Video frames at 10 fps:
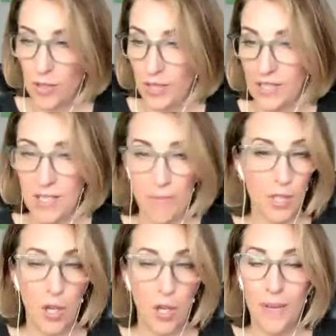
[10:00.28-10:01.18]
looking at some of the
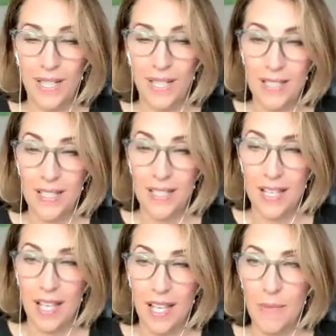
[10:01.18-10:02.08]
comments.
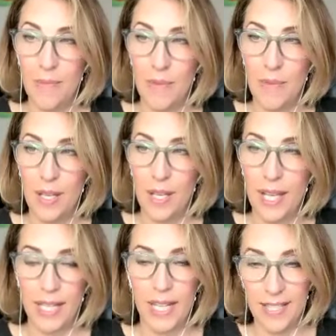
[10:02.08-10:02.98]

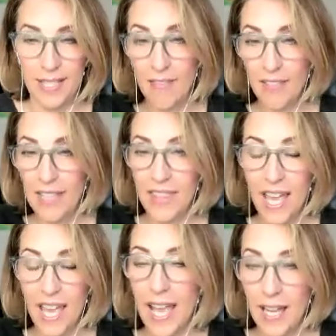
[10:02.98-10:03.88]
it's having the
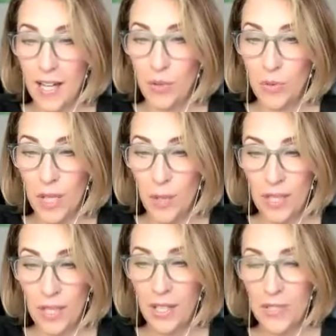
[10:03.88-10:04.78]
how, and
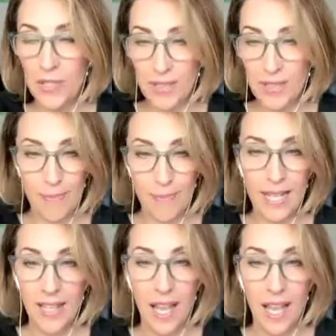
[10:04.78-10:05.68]
we're going to
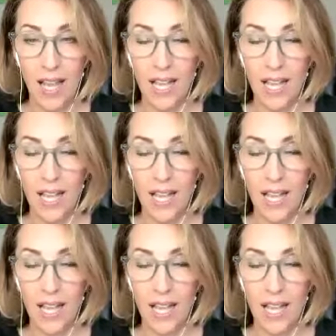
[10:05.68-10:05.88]
explain that.